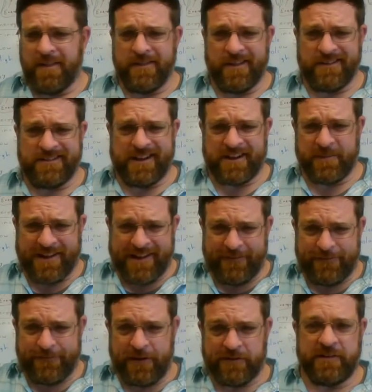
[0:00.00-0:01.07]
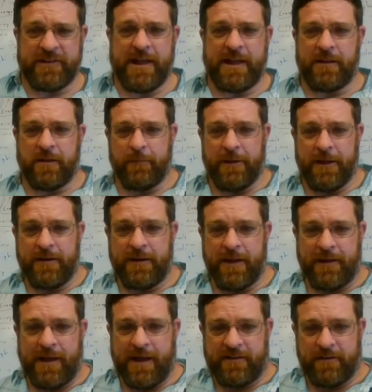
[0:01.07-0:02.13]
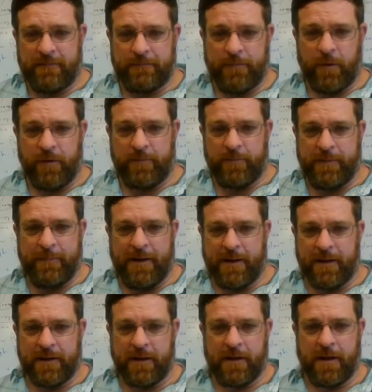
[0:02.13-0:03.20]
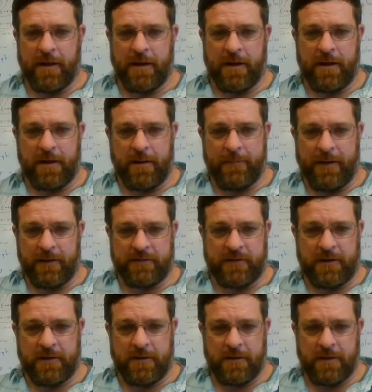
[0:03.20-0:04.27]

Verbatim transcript: The textbook kind of fudges that a little bit and has them both be about a, uh, about a,